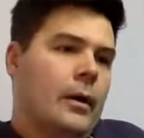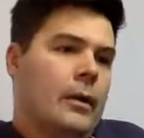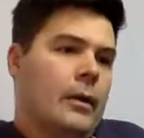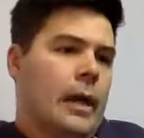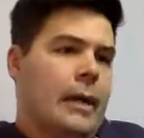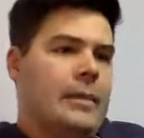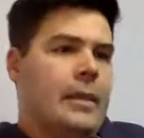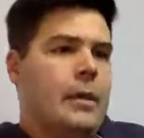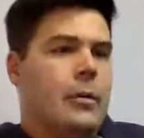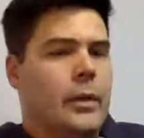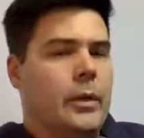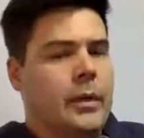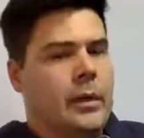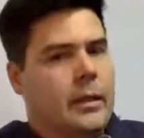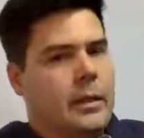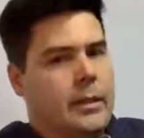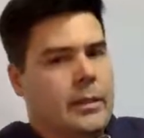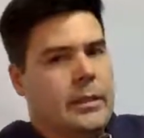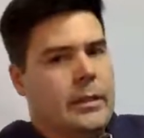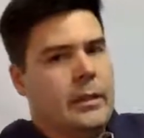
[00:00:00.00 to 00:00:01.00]
like, they
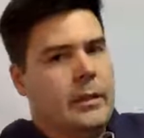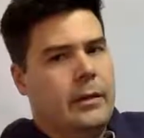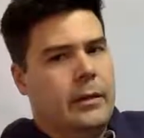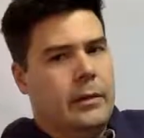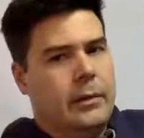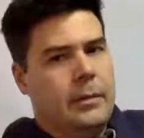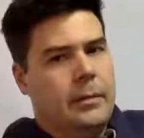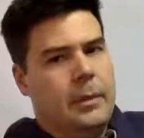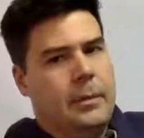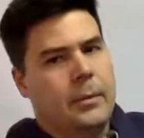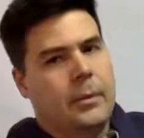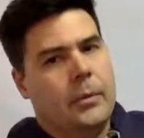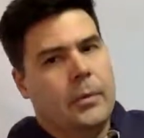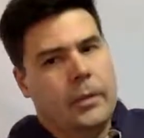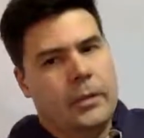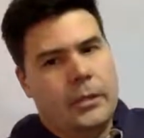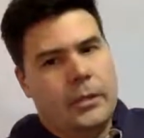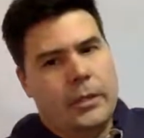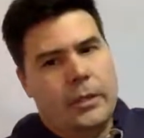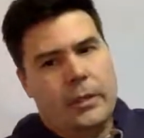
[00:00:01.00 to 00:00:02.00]
wouldn't consider those people
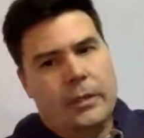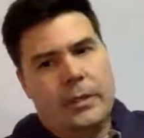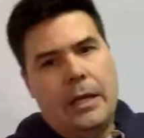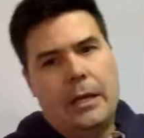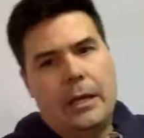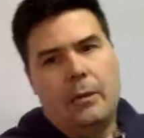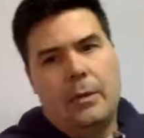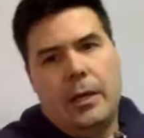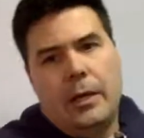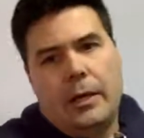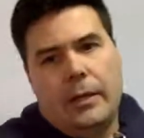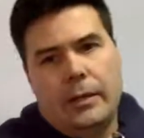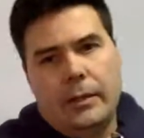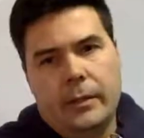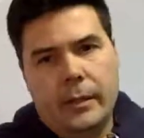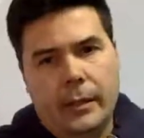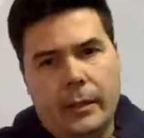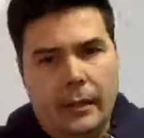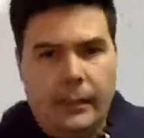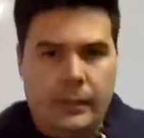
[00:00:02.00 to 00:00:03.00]
Christians anyways.